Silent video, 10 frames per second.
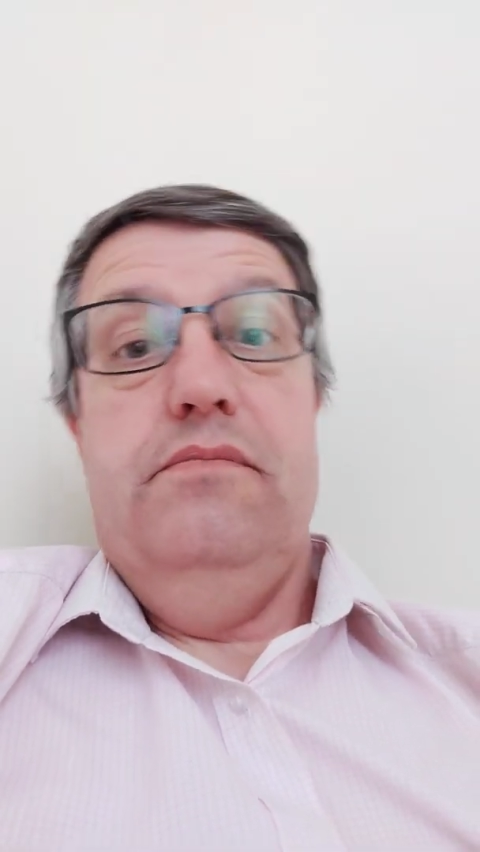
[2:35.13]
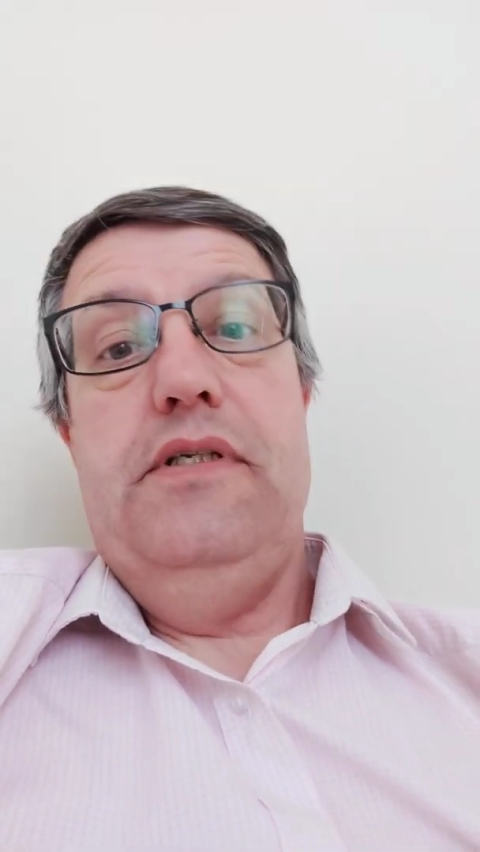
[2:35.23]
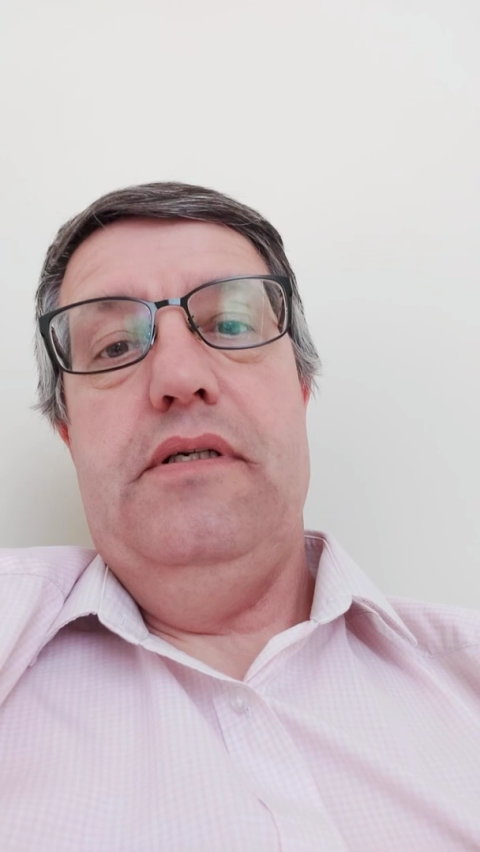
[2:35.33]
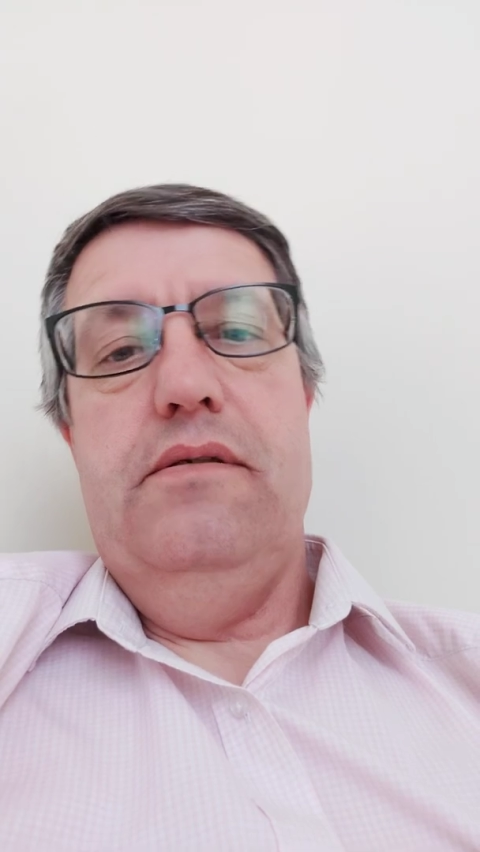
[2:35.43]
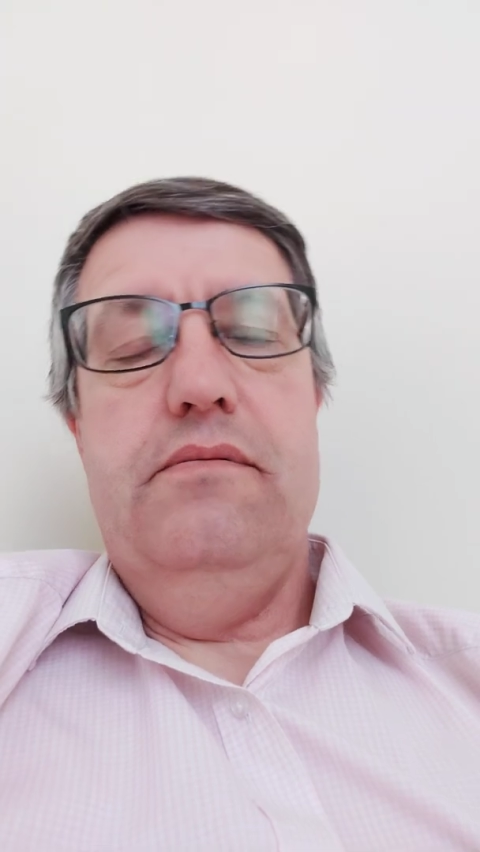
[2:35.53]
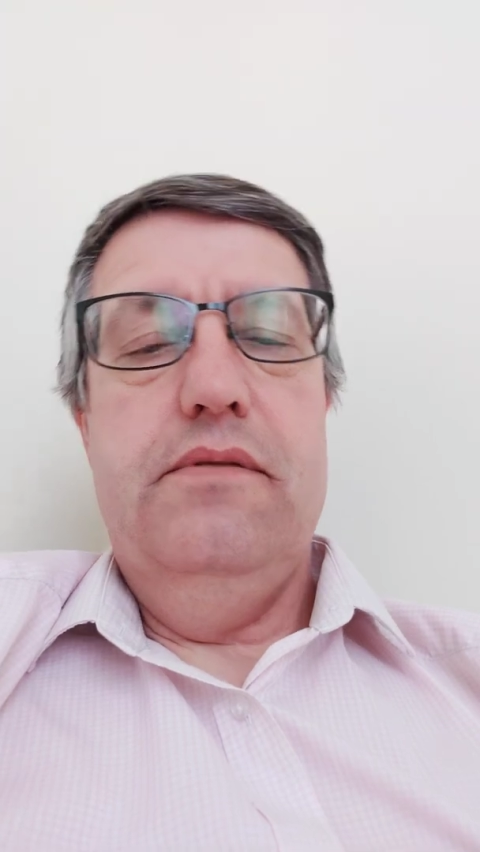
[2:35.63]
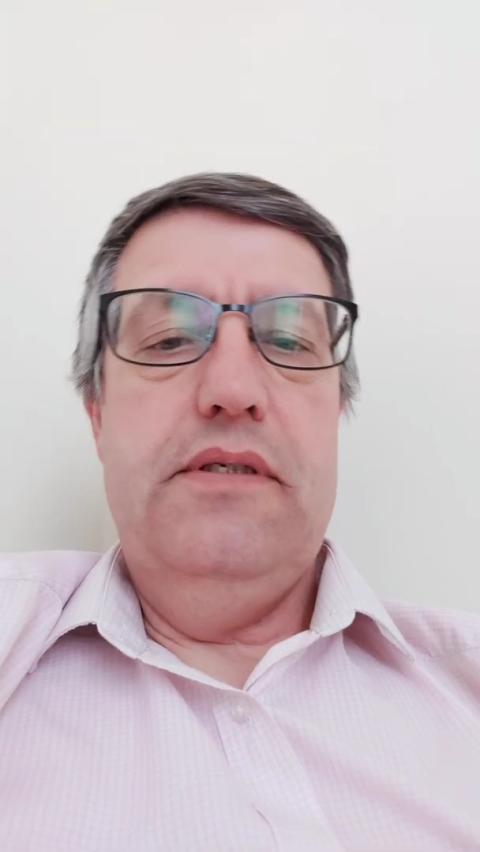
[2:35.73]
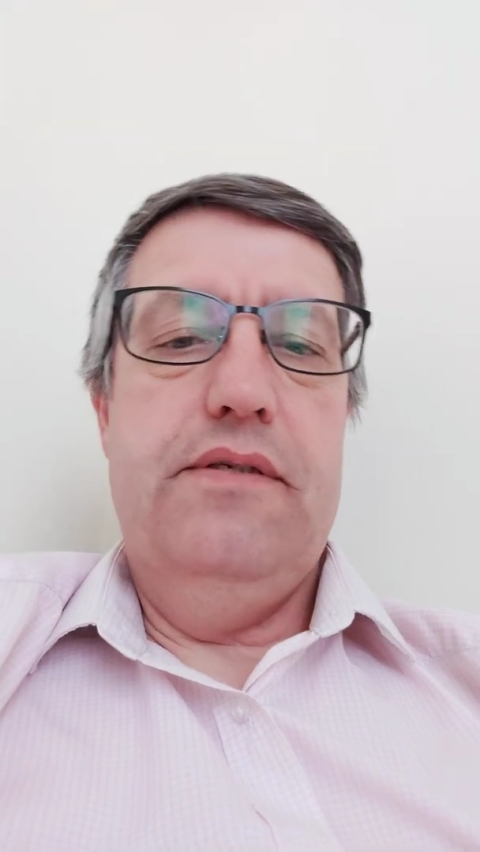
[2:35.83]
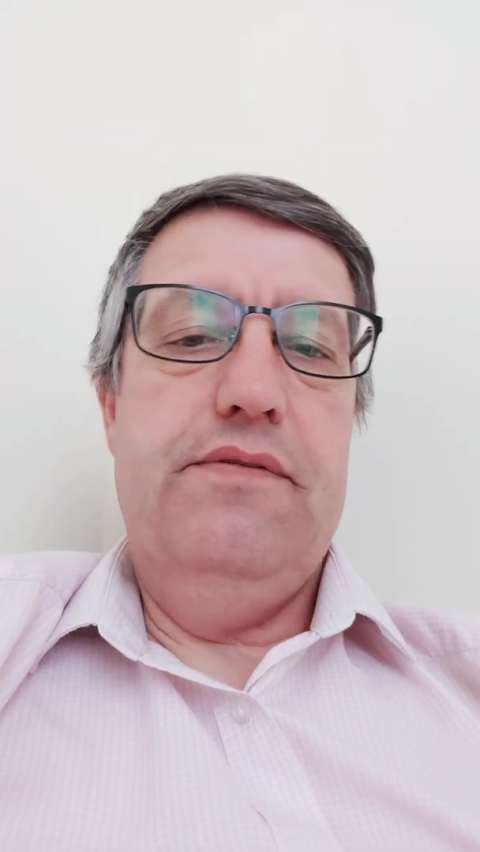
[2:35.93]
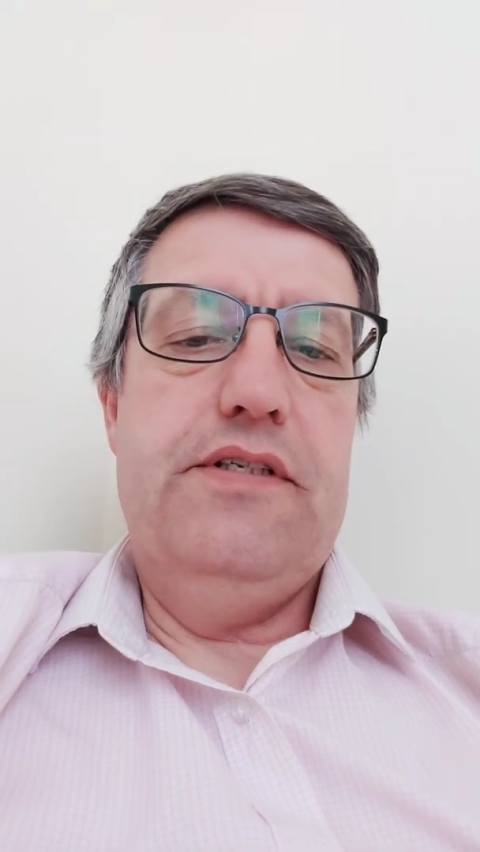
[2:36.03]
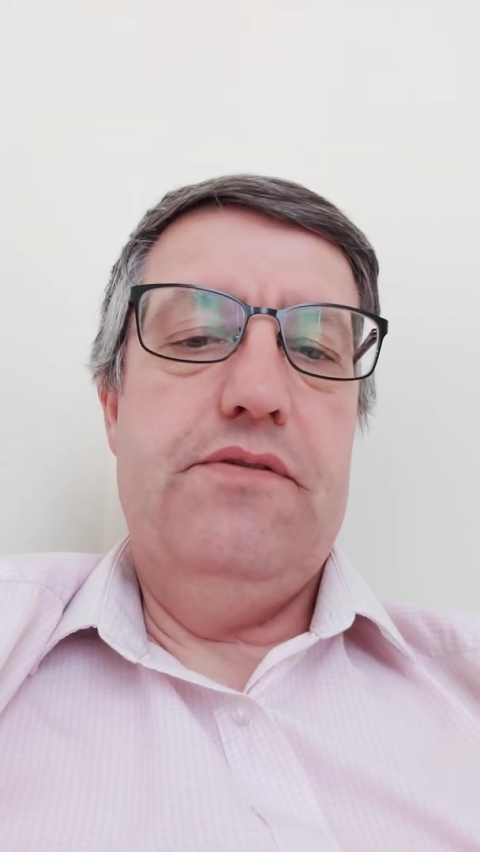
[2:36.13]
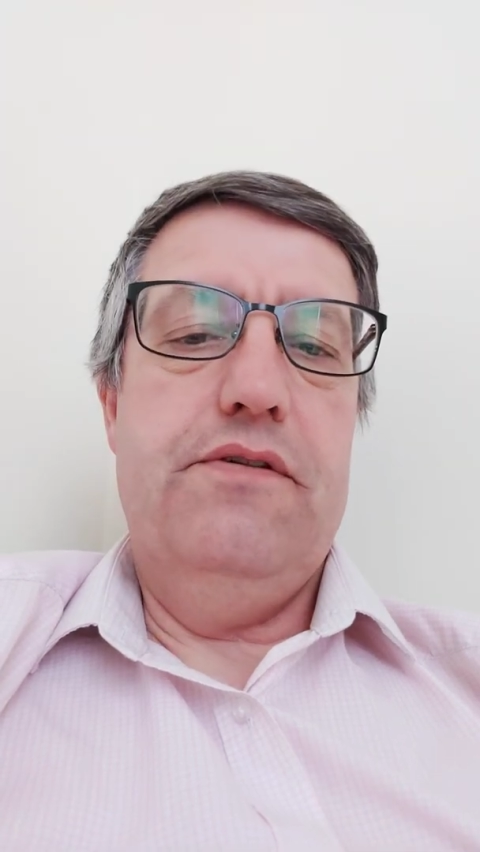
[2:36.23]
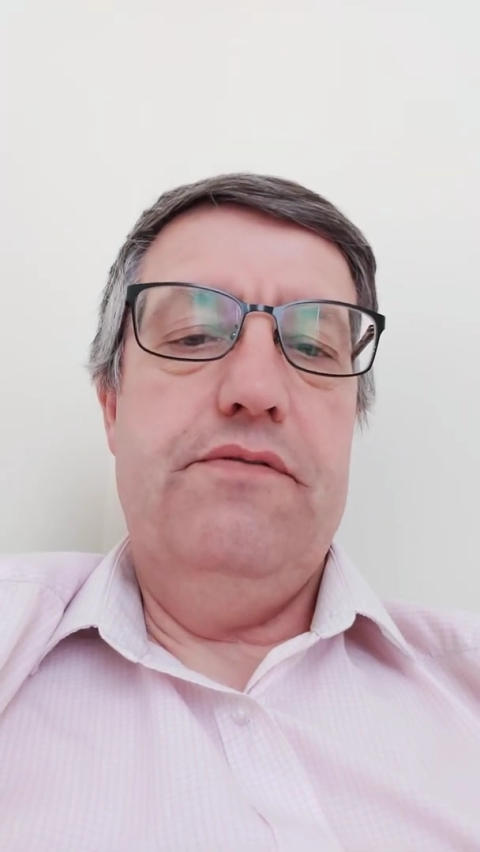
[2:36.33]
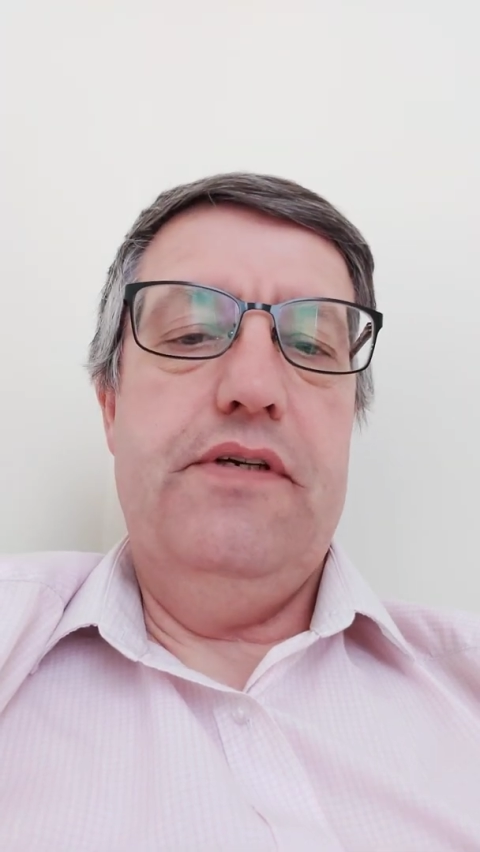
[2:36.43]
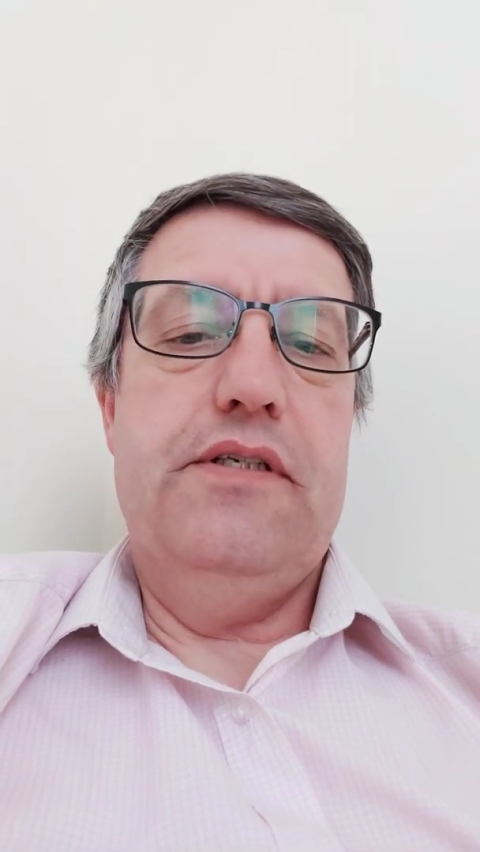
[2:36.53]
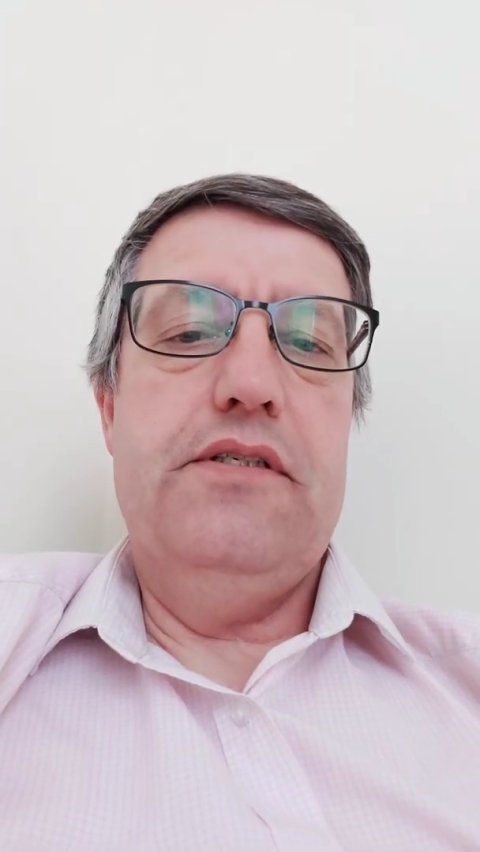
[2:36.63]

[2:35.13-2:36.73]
that sort of thing.